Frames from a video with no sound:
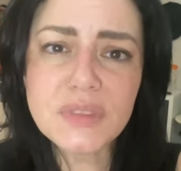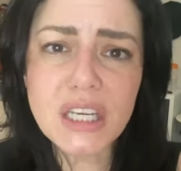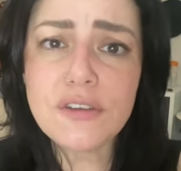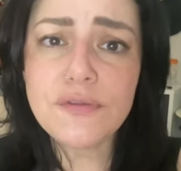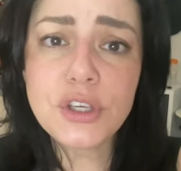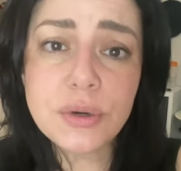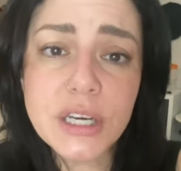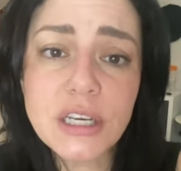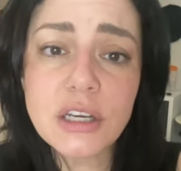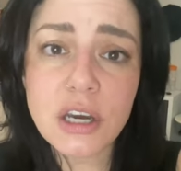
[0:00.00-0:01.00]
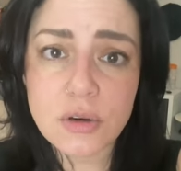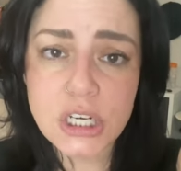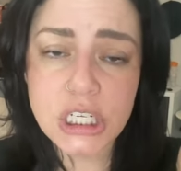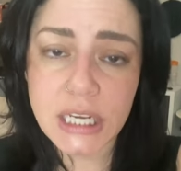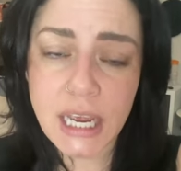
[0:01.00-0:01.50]
if you can
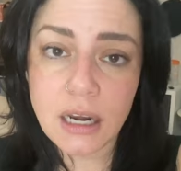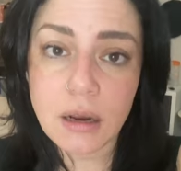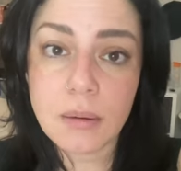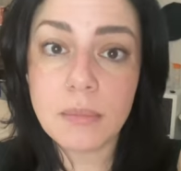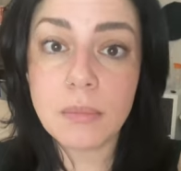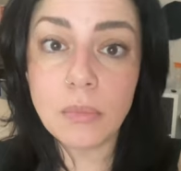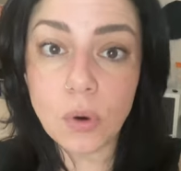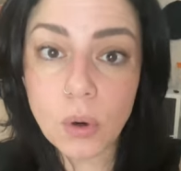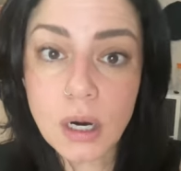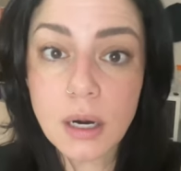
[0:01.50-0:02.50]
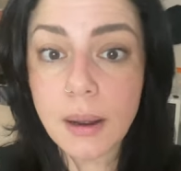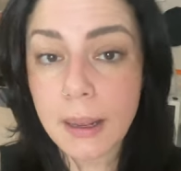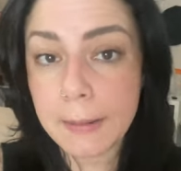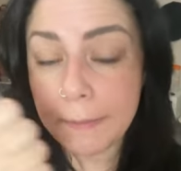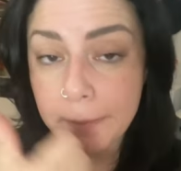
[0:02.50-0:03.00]
negotiate more
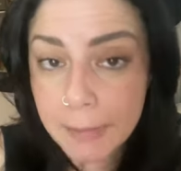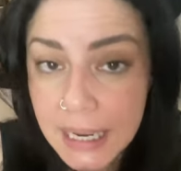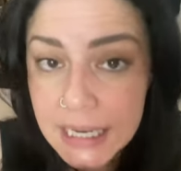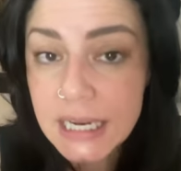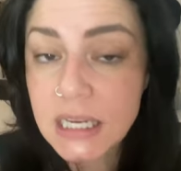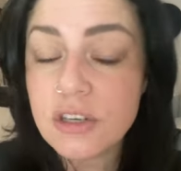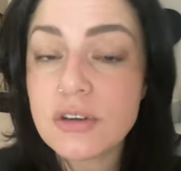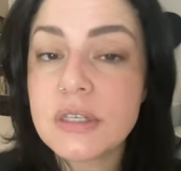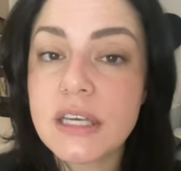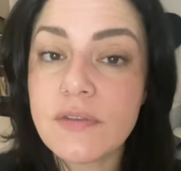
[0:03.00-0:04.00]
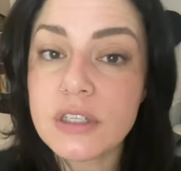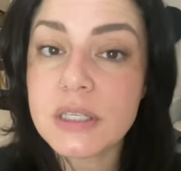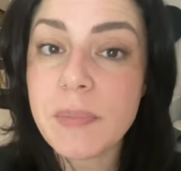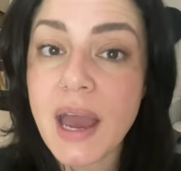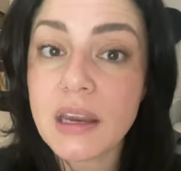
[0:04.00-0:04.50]
money in your severance
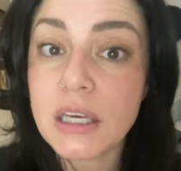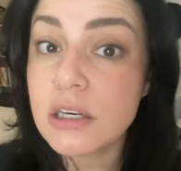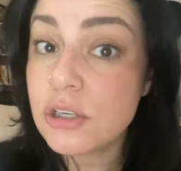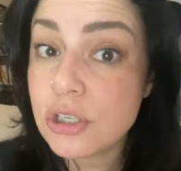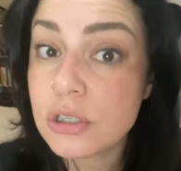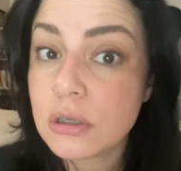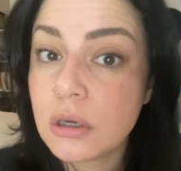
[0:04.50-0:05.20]
package